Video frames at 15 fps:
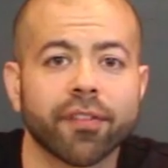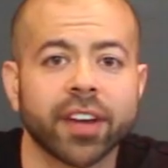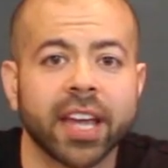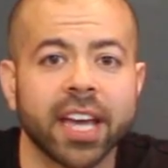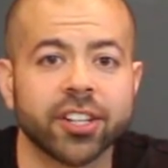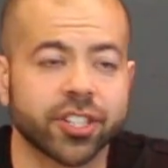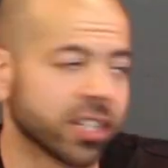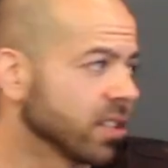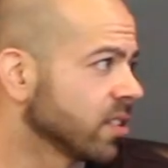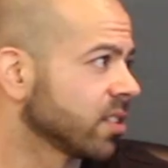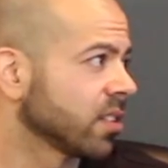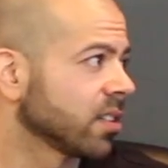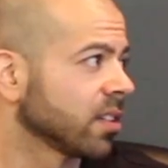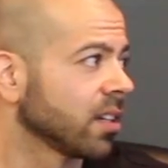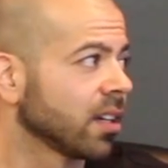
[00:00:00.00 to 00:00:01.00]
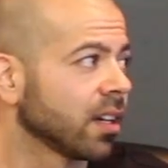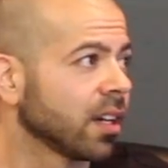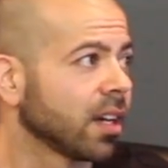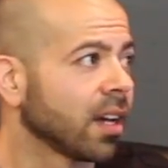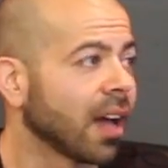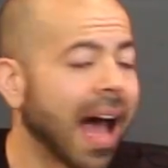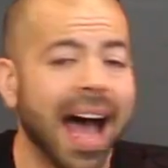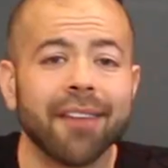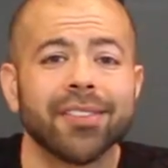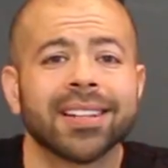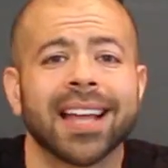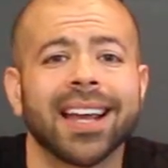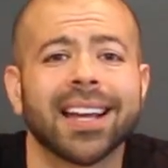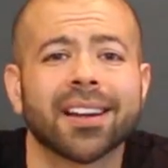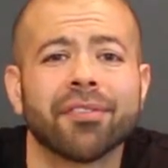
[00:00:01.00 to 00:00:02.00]
vacations. I haven't
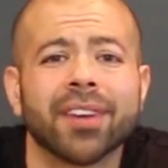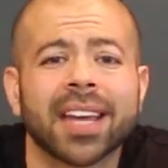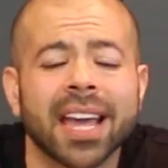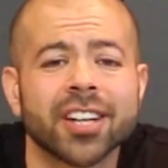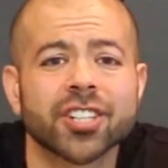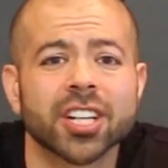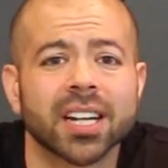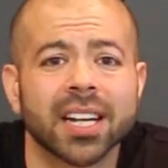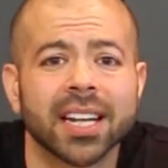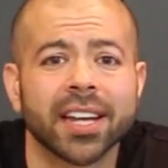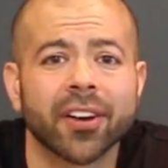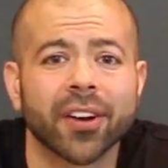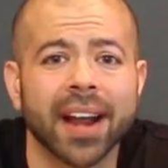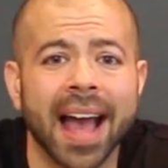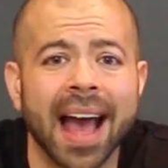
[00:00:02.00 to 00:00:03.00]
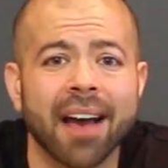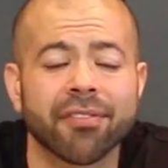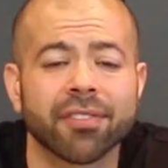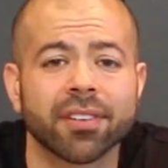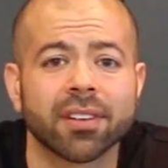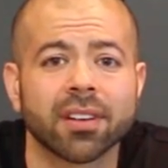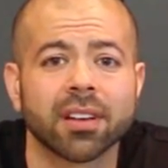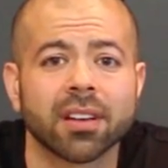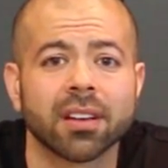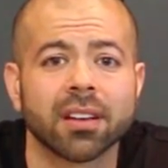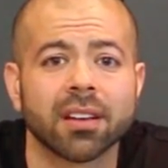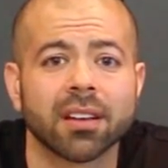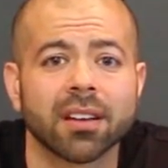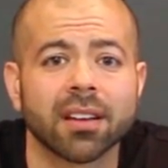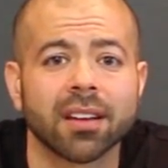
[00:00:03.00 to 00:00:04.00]
taken a vacation in a year and a half.
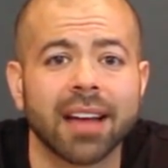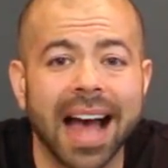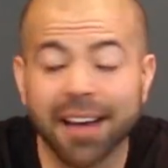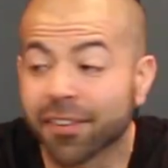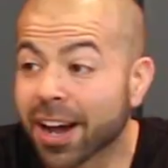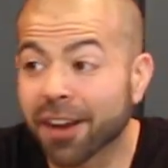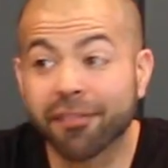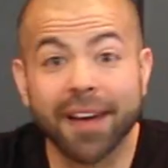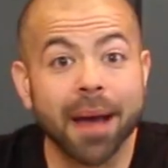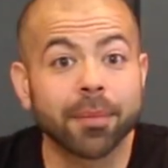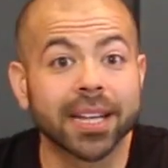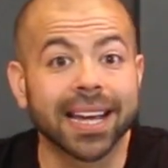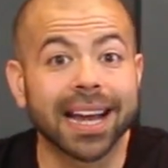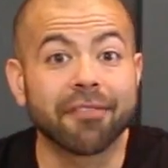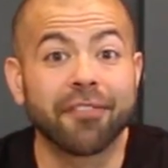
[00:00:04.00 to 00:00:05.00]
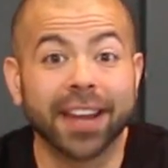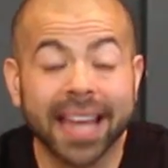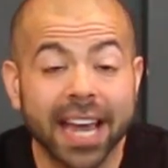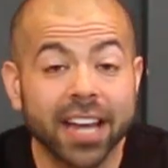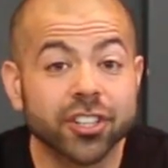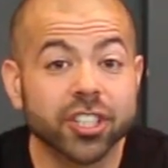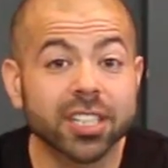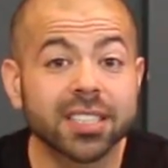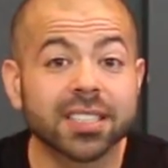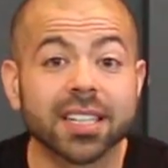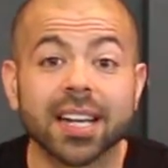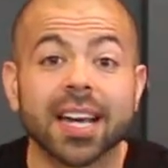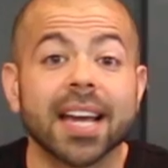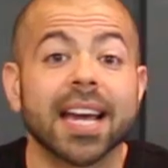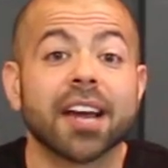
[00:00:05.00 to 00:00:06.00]
I've got a family.
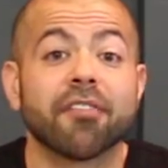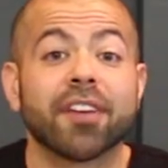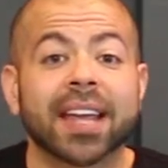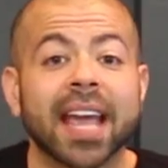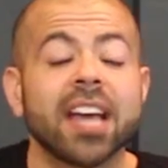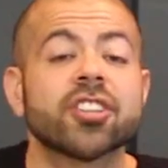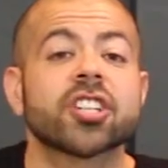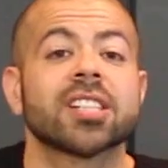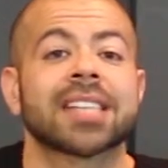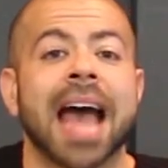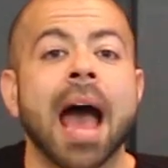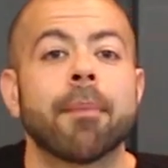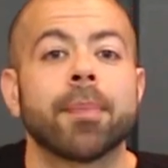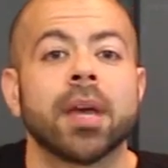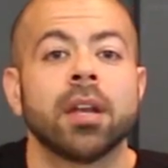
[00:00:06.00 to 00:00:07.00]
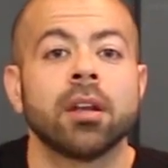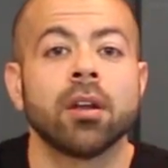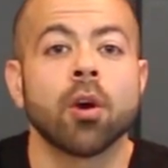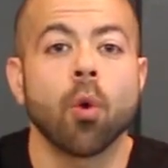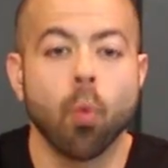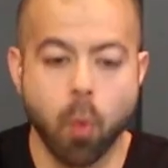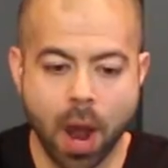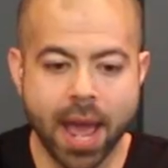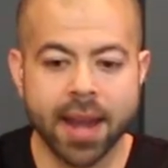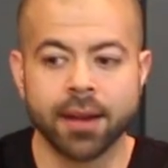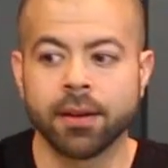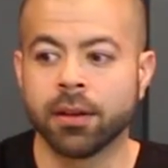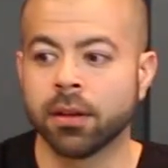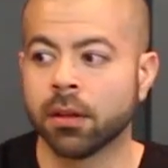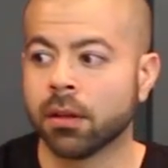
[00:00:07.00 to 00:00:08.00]
Vacations happen
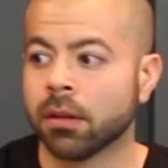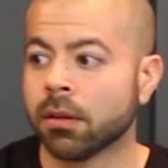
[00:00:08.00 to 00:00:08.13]
when